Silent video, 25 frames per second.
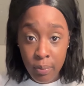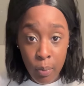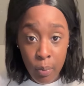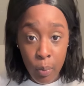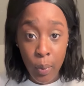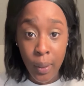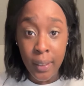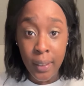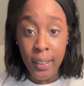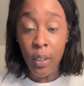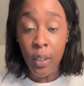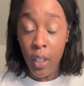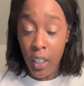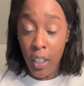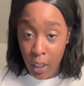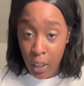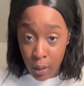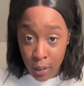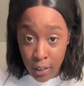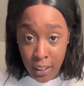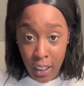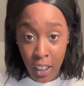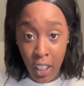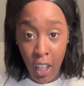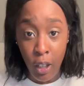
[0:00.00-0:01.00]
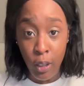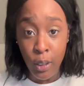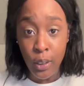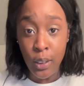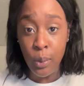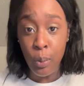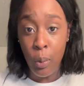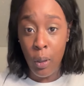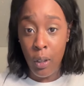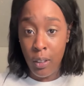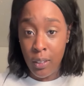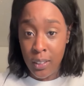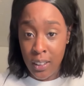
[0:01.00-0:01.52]
was going to use a curse
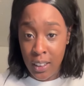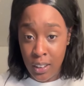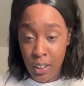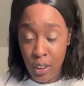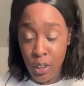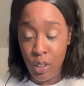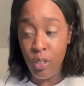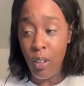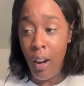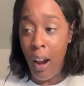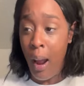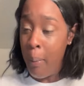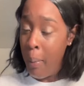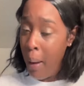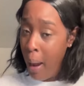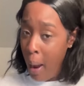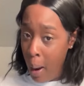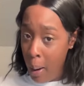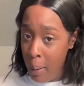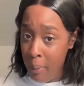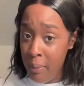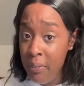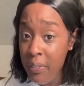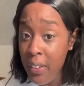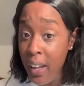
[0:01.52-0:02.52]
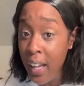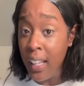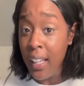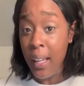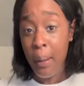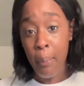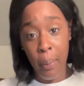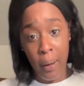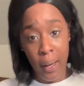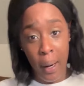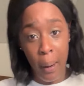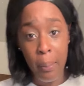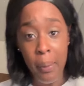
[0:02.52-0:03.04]
word to describe how I'm
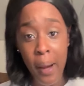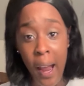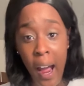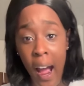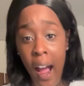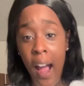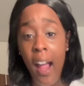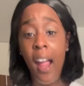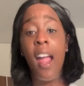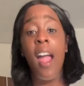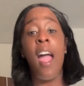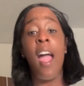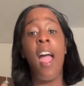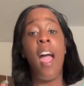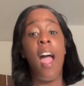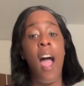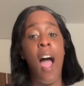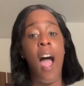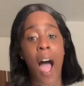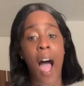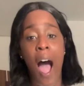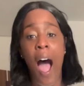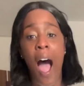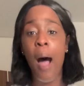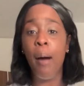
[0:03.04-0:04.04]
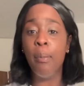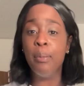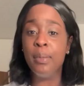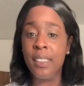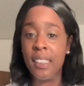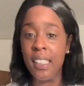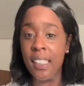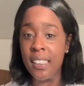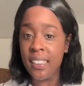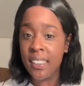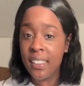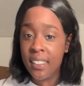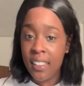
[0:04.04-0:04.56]
feeling, but I'm not. I'm
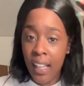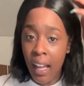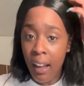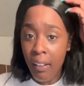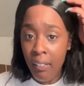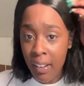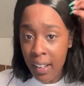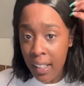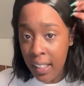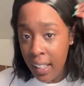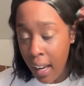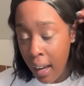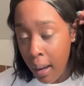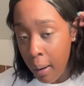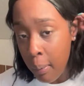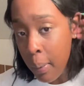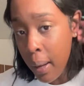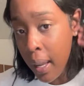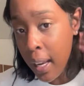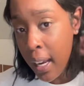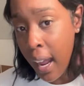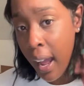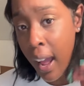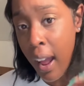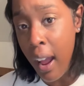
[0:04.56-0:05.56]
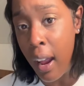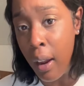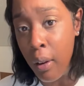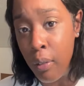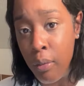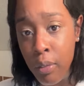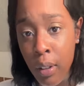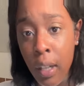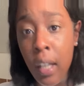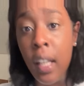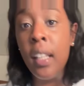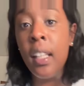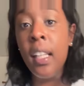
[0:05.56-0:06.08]
just loving them. And I
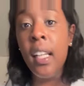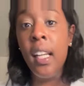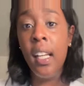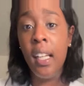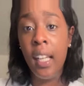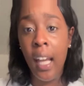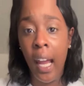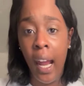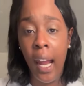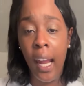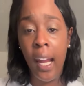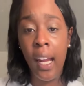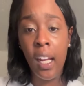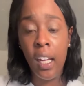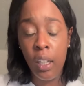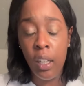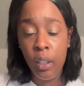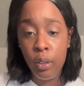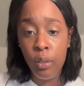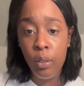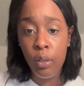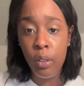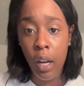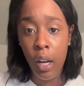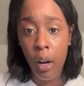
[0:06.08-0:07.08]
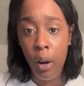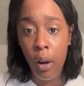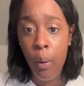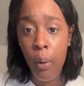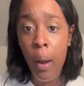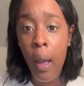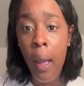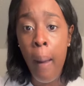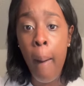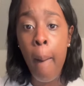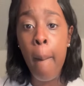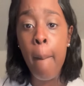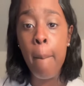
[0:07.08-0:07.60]
really like, you know,
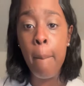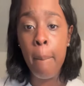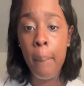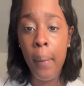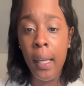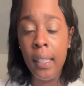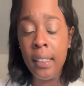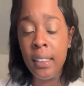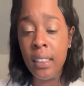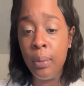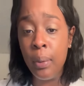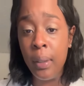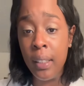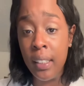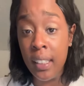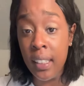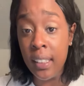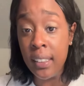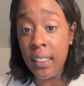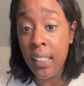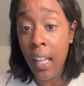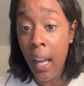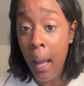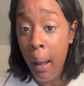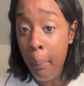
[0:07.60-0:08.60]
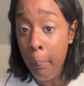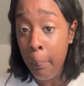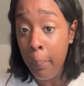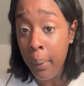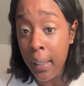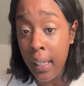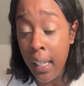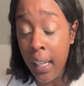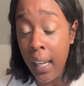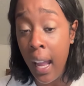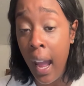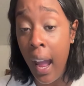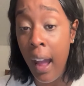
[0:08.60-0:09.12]
mess with this
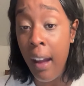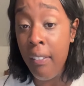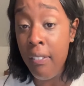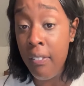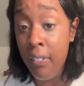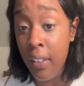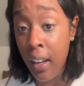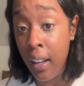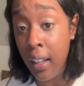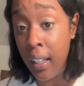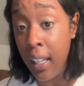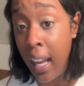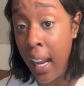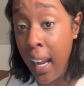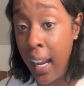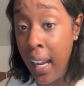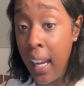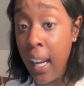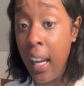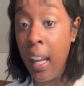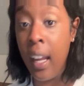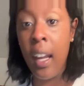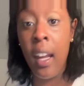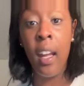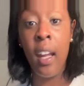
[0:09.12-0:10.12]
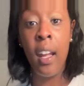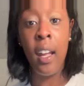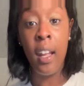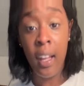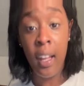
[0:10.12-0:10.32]
company. I feel like